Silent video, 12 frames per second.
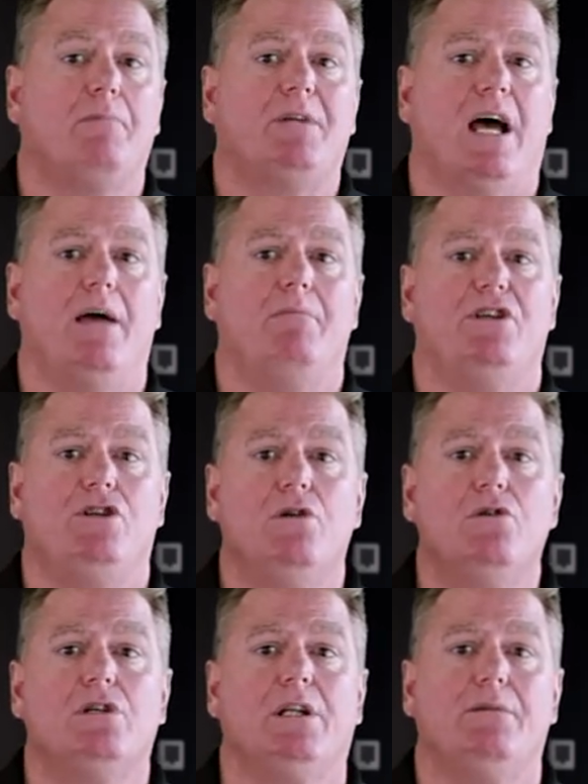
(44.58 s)
time is
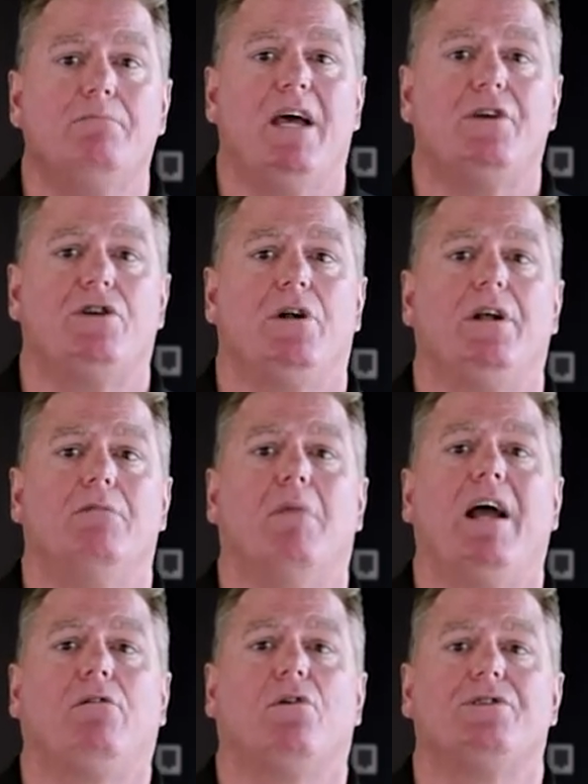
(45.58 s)
usually measured in
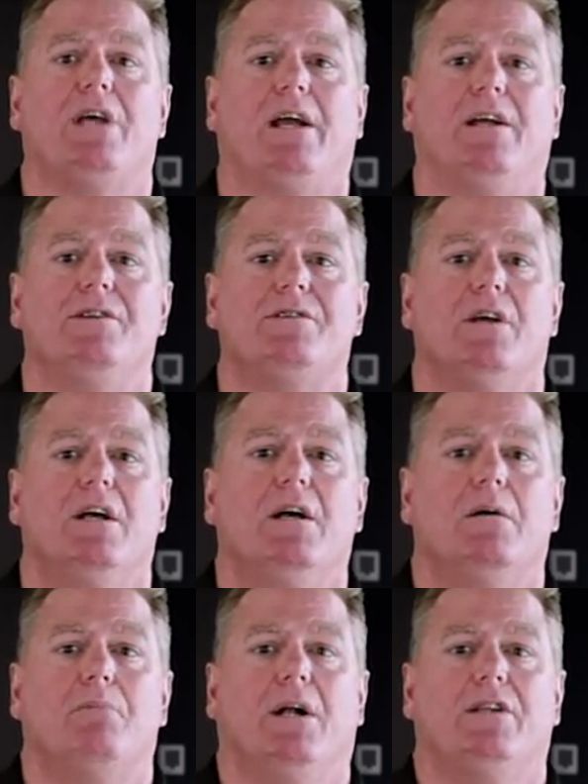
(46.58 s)
microseconds,
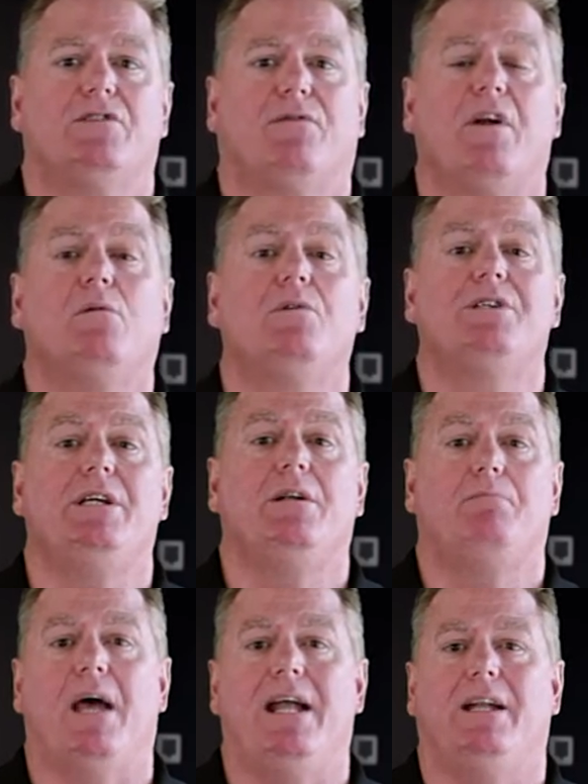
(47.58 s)
but it's frequency
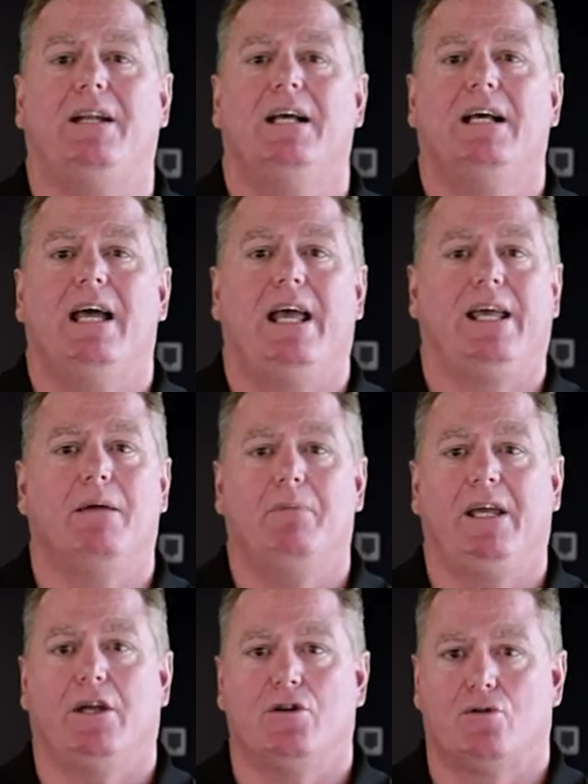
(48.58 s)
dependent and can be
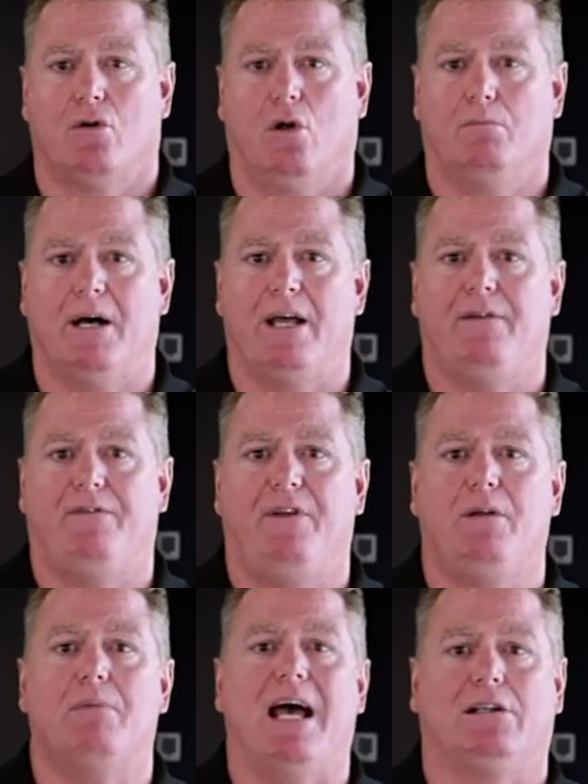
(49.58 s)
controlled by the
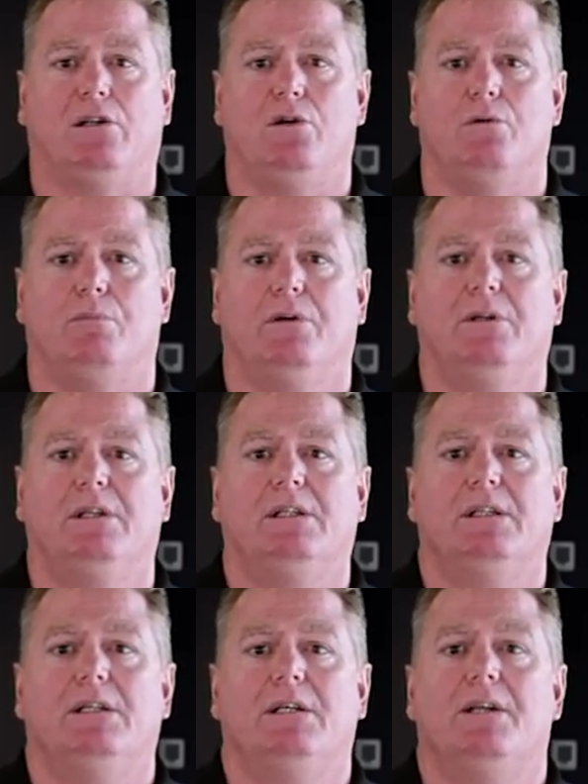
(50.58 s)
feedback loop.
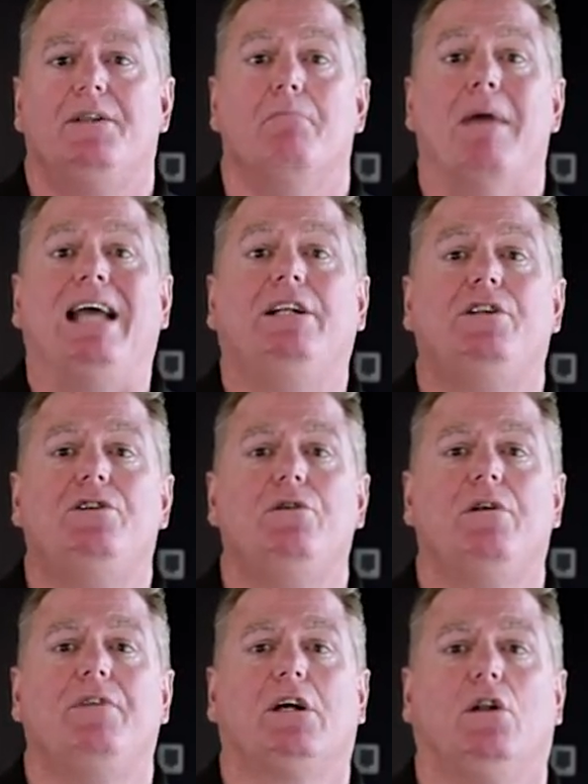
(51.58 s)
The
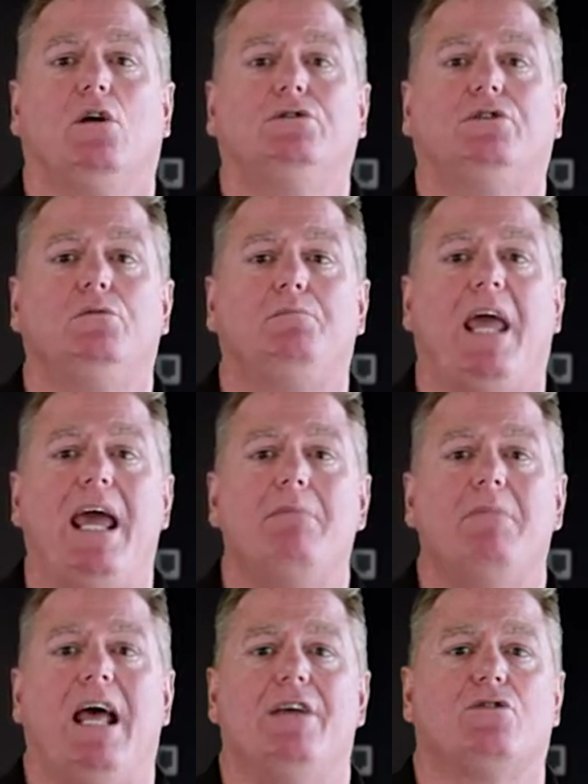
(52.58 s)
magnitude of the closed loop
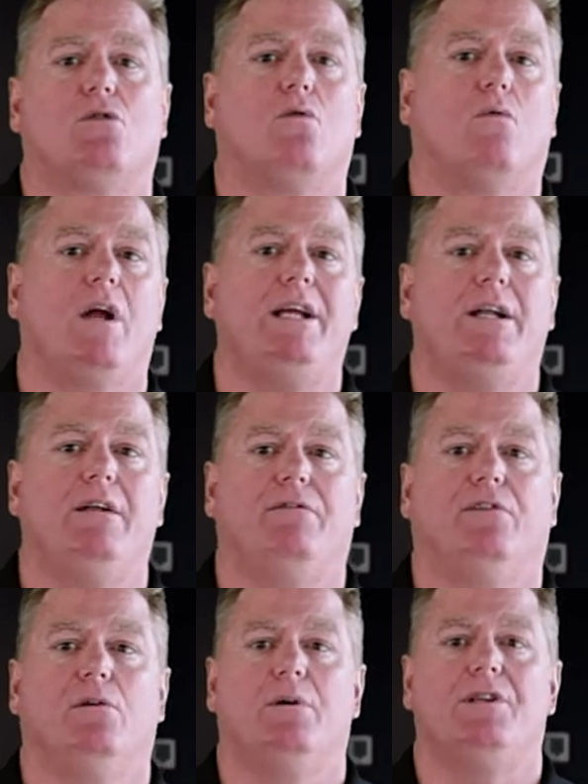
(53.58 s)
gain has great
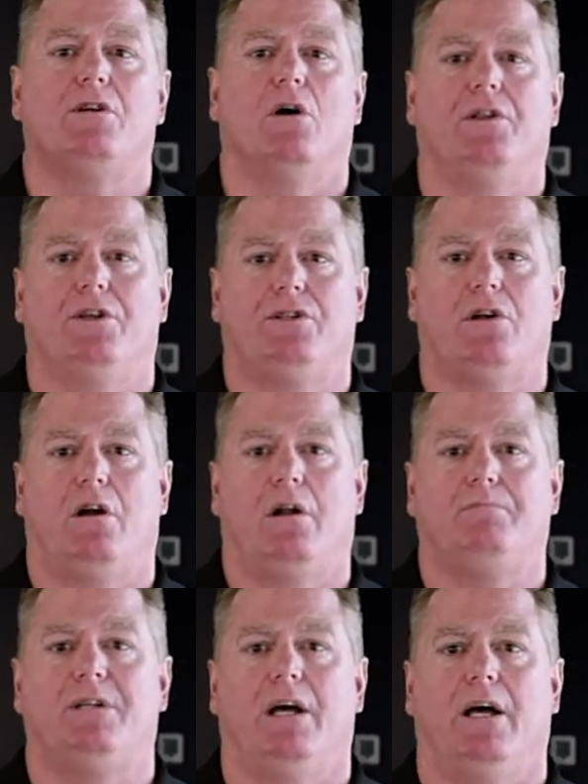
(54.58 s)
influence on the
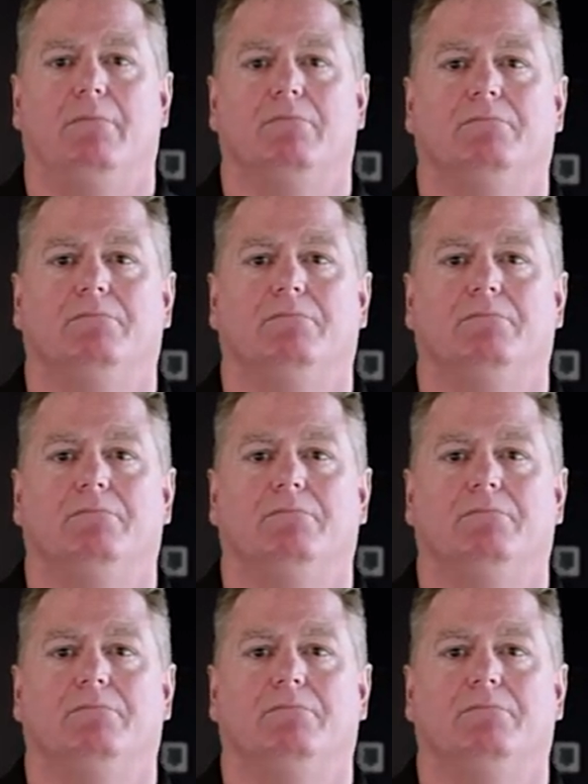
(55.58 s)
startup time.